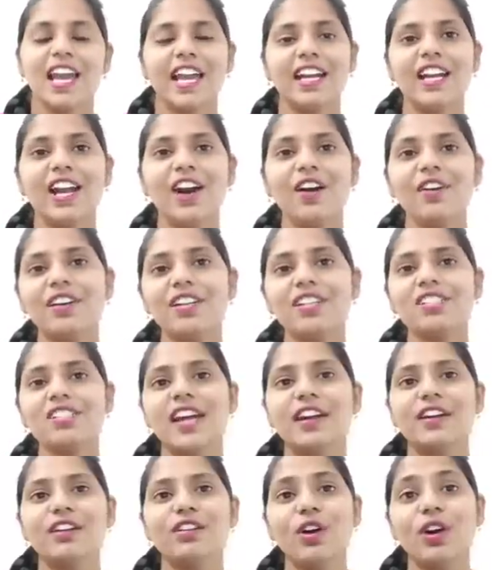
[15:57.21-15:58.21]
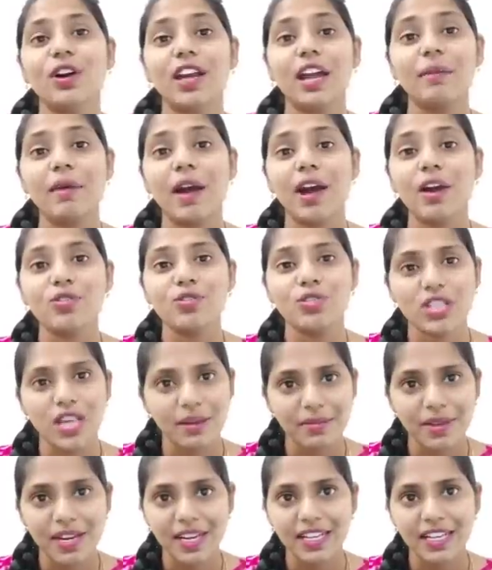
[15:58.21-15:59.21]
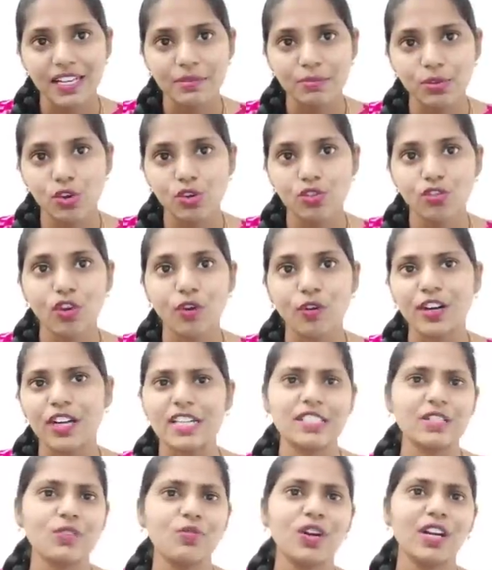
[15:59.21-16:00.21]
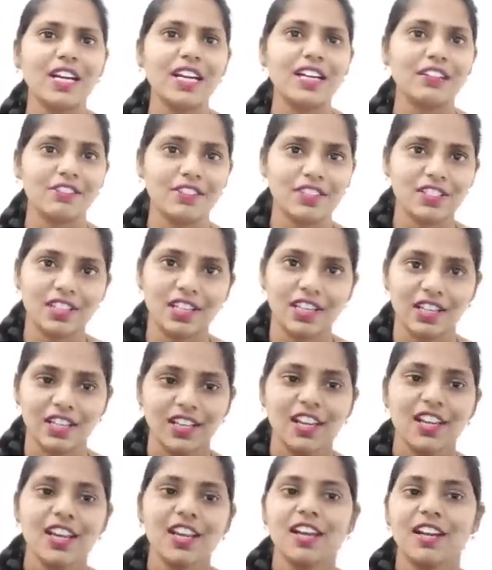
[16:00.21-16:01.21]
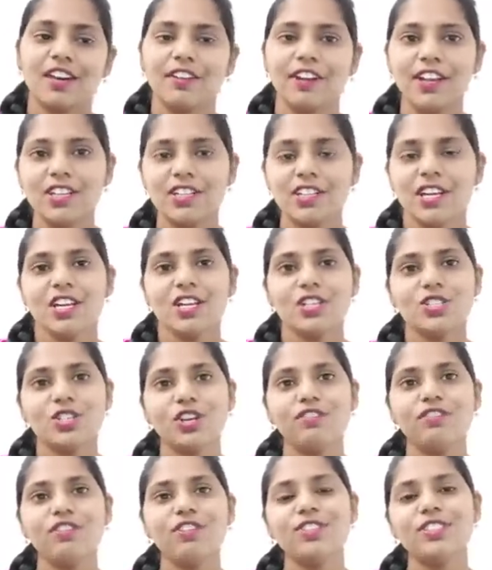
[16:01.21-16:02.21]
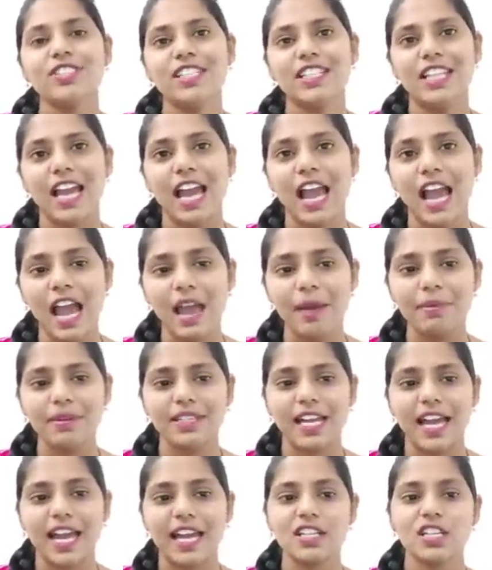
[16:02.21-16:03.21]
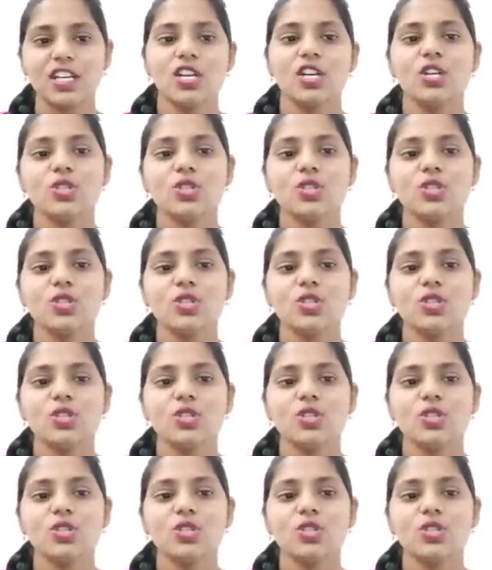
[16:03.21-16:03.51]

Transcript: and now let us try to talk about American bullfrog. It is somewhat interesting, right? So if you see the habitat,